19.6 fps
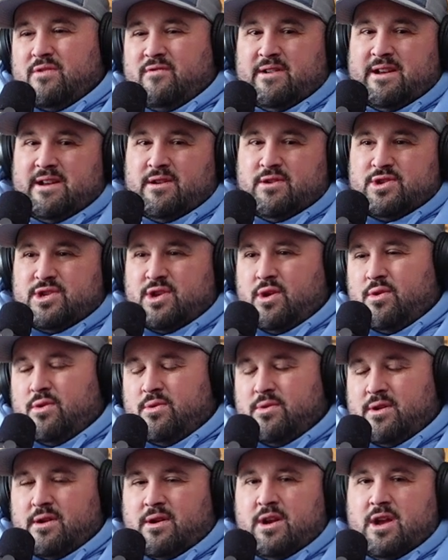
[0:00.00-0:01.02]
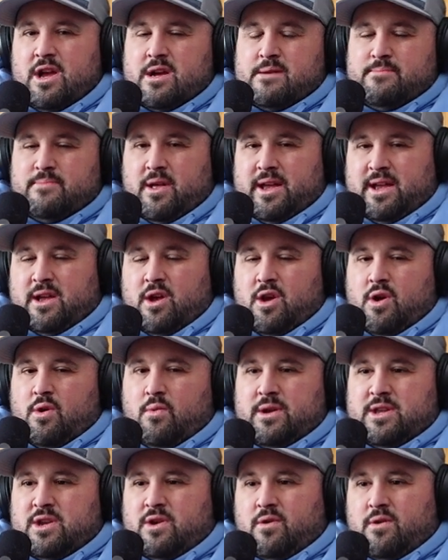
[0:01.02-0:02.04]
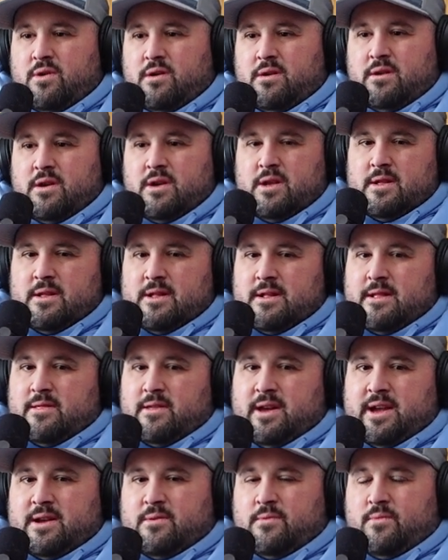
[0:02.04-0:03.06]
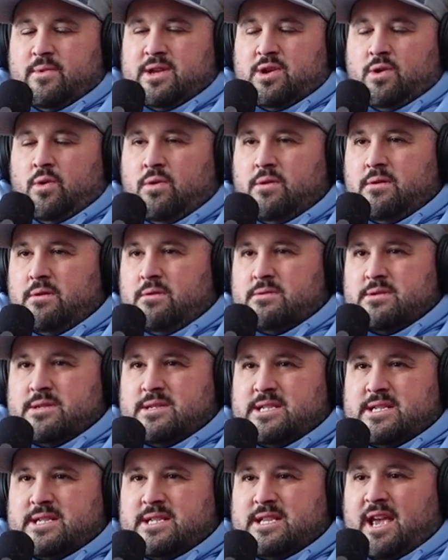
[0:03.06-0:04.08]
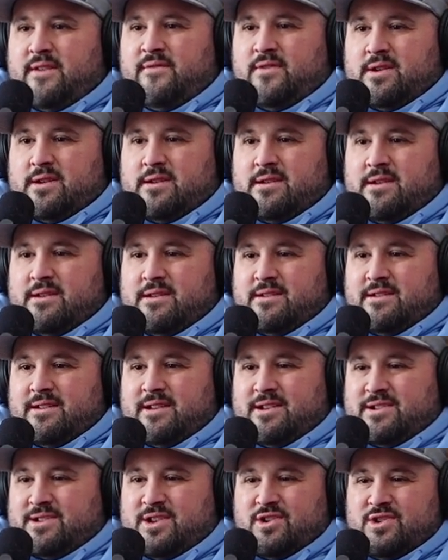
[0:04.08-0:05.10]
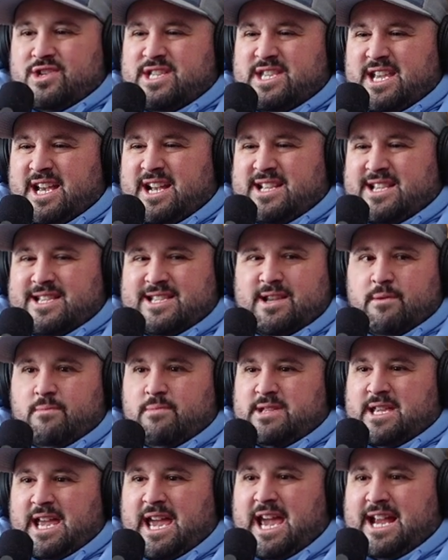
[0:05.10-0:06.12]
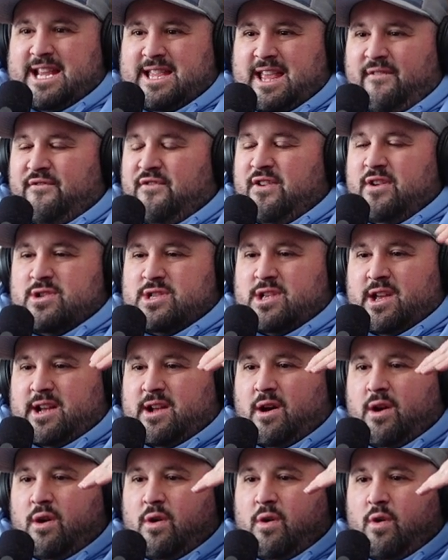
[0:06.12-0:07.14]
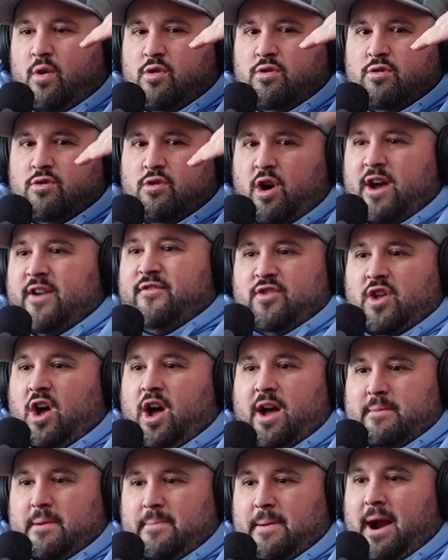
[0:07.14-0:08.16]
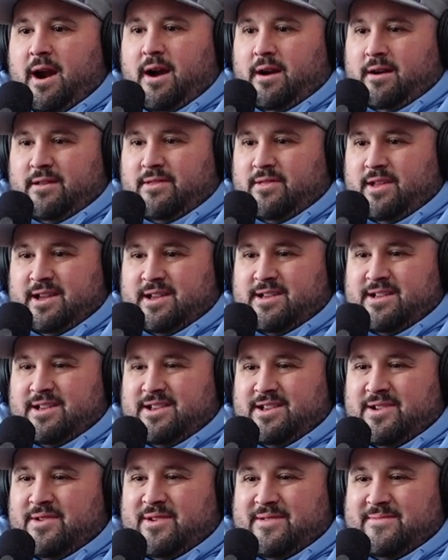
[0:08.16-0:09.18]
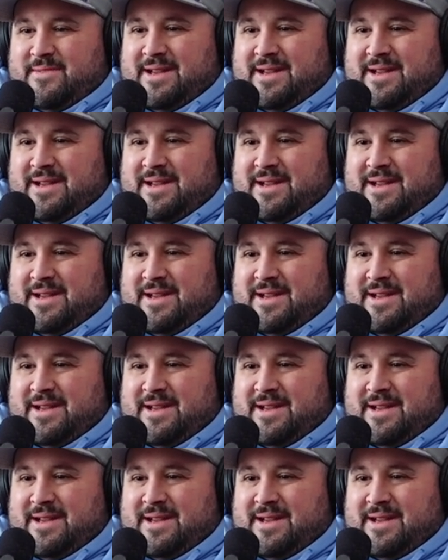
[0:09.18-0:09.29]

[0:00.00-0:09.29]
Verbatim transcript: or 3 years older, but like when you're 7. You're 6 and someone's 8. That feels like a whole lifetime apart. Like, you know what I